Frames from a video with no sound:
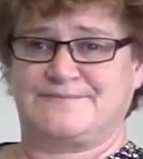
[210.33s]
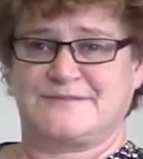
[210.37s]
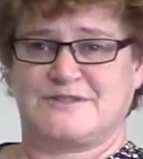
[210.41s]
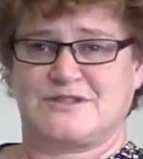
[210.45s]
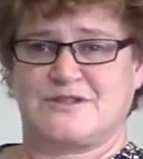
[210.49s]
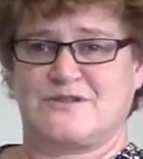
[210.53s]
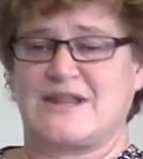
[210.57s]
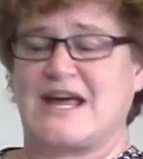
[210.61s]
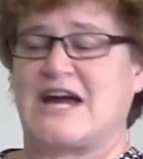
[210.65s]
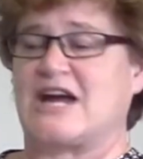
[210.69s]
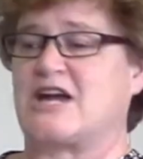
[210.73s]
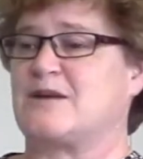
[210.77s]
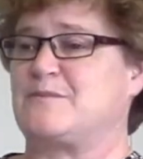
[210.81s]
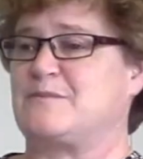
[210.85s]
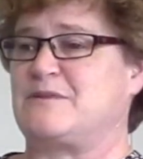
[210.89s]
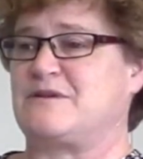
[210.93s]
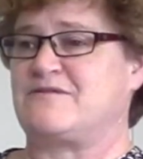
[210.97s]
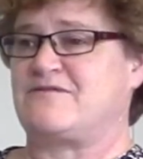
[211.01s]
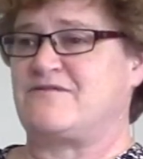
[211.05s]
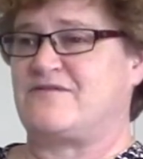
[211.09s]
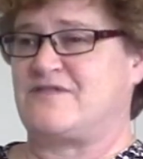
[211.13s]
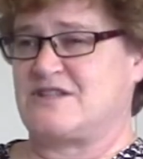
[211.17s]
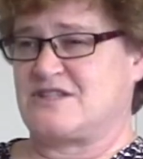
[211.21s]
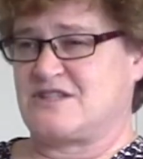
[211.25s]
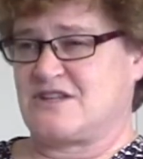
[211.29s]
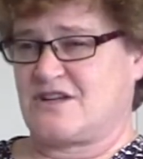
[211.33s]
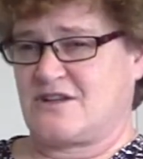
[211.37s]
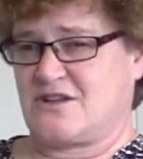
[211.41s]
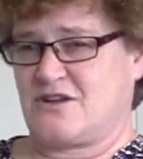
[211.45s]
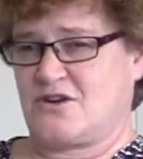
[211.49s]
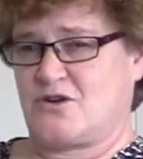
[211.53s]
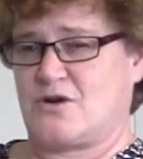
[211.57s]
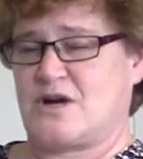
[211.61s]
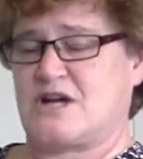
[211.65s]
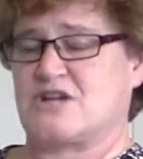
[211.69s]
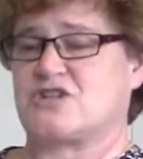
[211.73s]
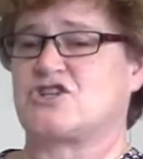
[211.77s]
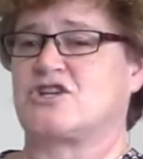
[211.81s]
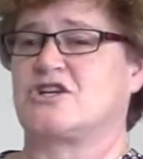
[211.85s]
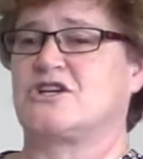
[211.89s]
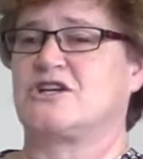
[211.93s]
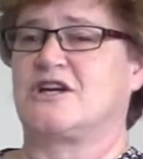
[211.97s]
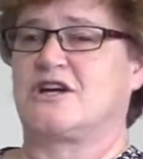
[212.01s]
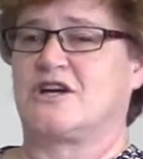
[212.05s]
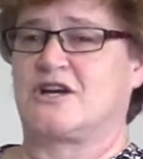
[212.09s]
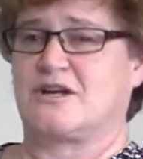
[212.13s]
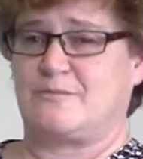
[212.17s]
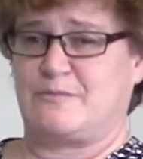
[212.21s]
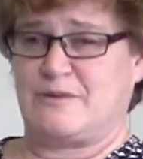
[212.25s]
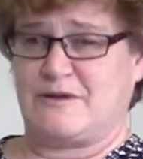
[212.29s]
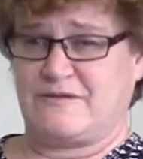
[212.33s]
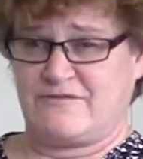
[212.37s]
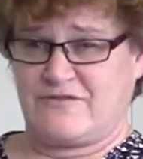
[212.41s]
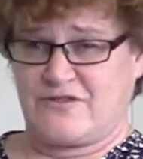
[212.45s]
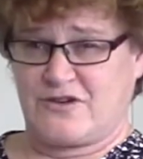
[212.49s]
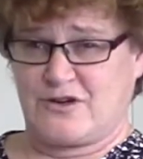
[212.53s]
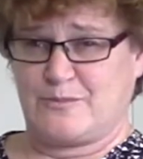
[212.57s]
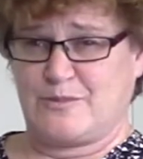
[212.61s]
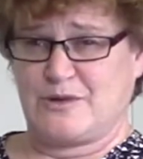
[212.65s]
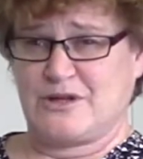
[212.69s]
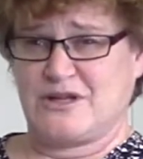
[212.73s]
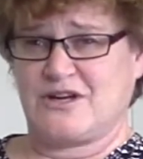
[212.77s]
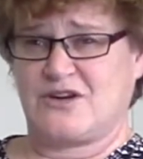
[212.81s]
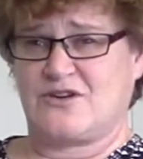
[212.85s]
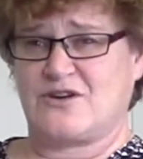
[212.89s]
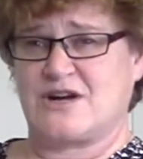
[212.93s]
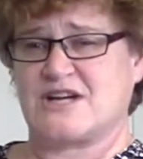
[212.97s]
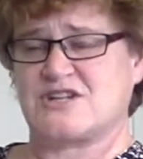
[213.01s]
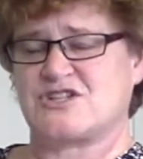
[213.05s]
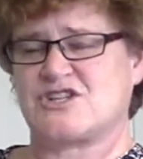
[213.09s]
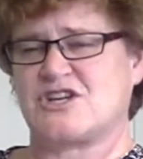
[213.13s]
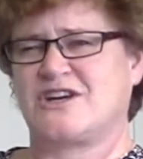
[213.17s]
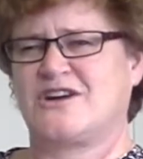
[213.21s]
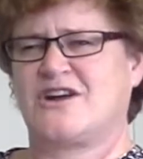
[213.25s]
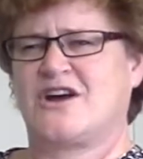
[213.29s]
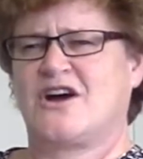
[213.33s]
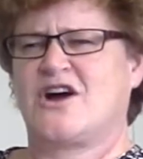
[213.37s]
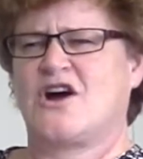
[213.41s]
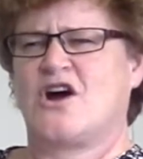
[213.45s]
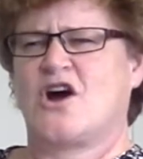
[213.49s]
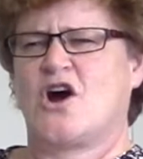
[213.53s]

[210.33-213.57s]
so that could be physical aggression, it could be verbal aggression,